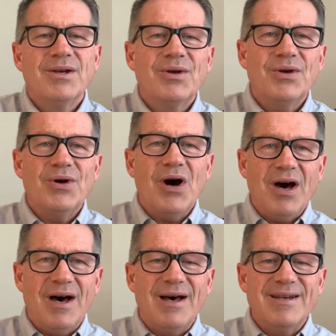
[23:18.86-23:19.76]

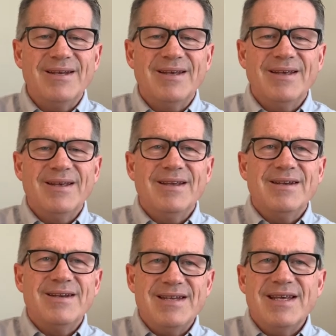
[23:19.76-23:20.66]
God
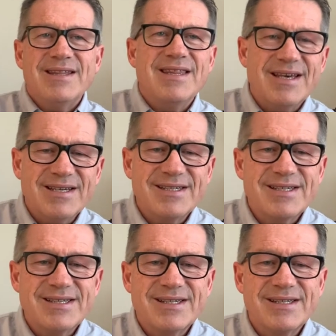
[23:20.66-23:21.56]
did
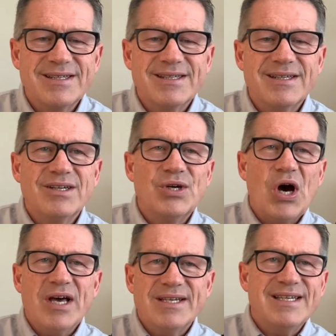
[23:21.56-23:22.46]
this.
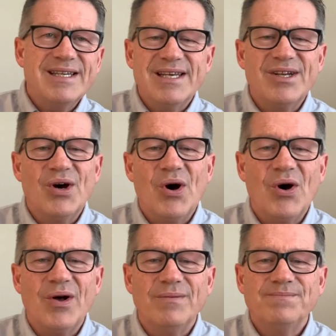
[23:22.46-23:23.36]
God did it
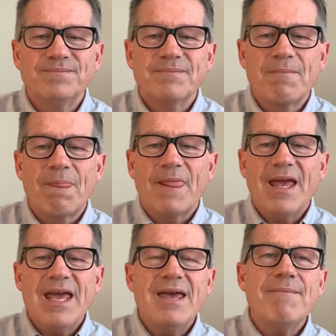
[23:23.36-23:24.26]
all.
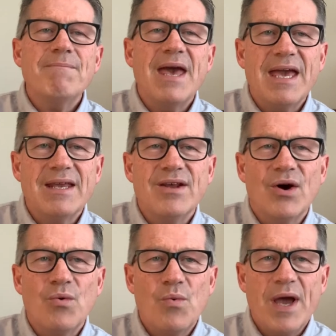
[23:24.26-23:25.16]
He made
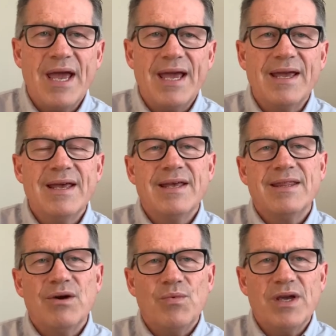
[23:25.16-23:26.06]
a way
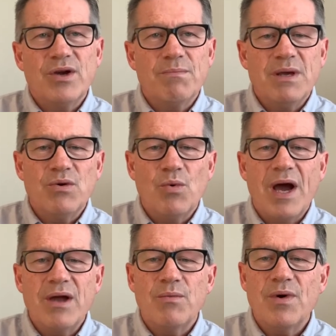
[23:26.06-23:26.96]
that we could be
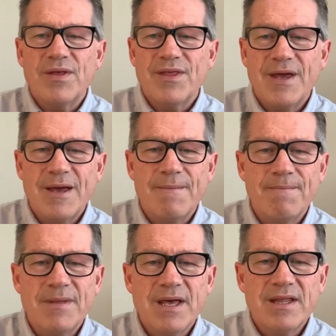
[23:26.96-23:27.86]
right with him,
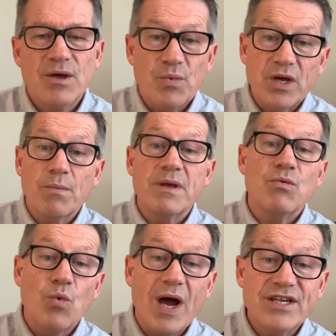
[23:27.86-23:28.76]
that we could be
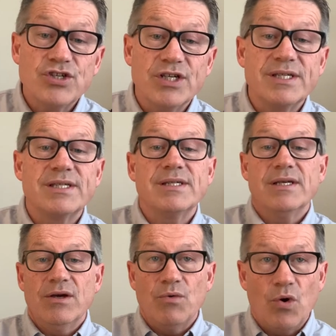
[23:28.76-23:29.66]
righteous
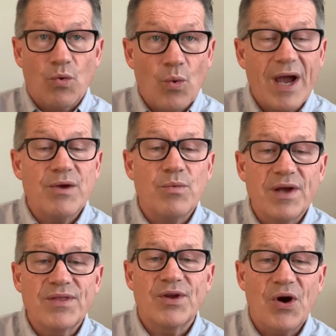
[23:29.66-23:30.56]
or right
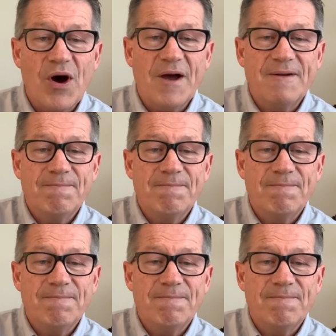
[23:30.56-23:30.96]
with God.